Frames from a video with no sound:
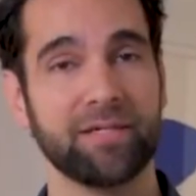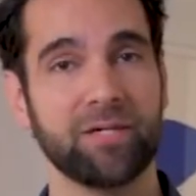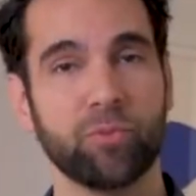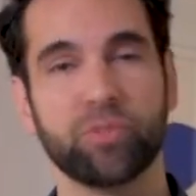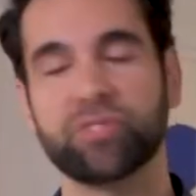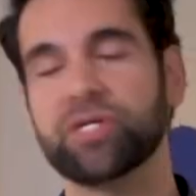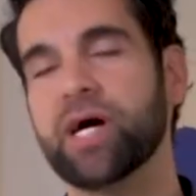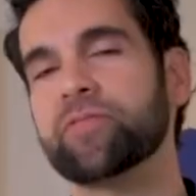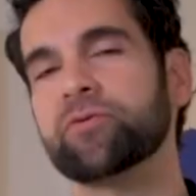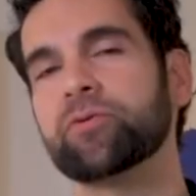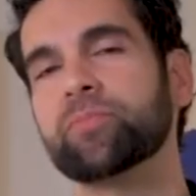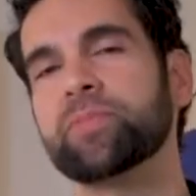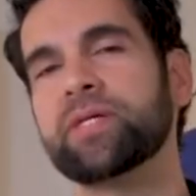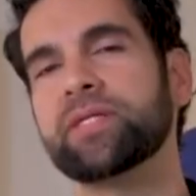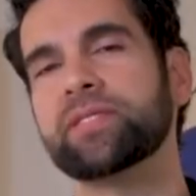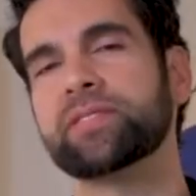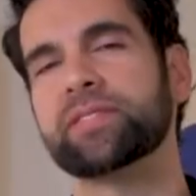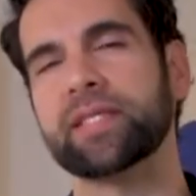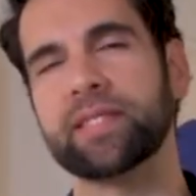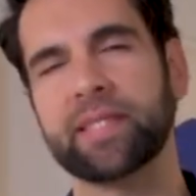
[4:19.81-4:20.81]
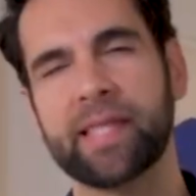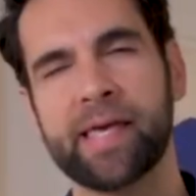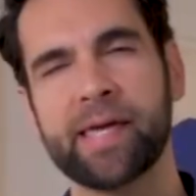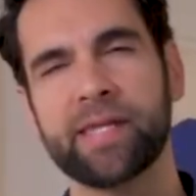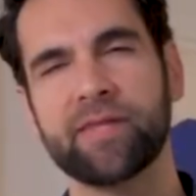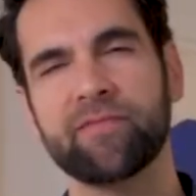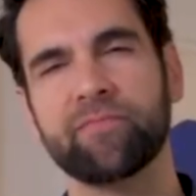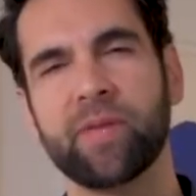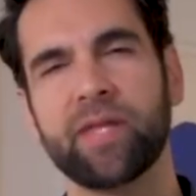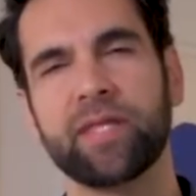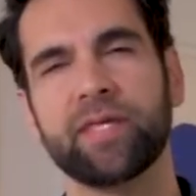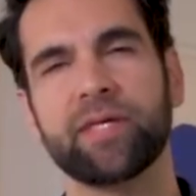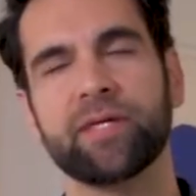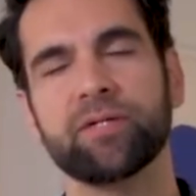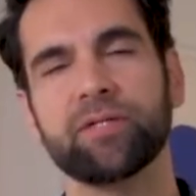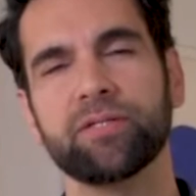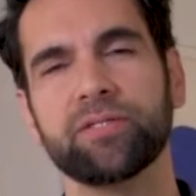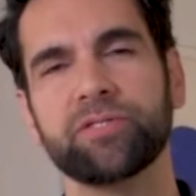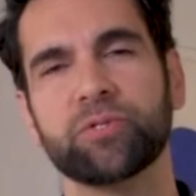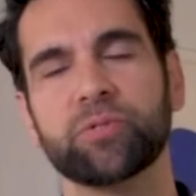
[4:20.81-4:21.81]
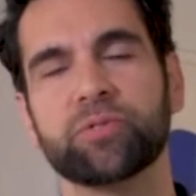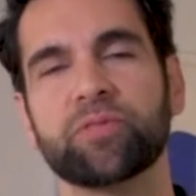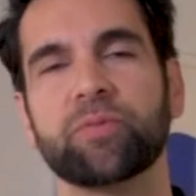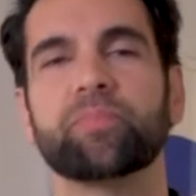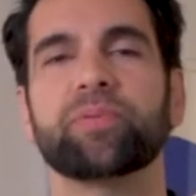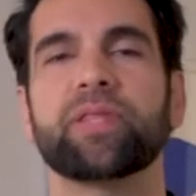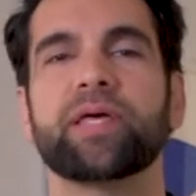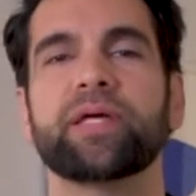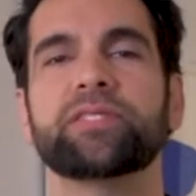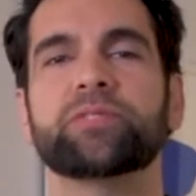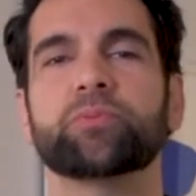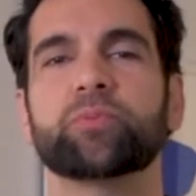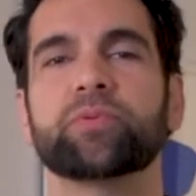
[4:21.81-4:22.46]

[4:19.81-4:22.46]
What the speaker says: which either means the land of many hills or the place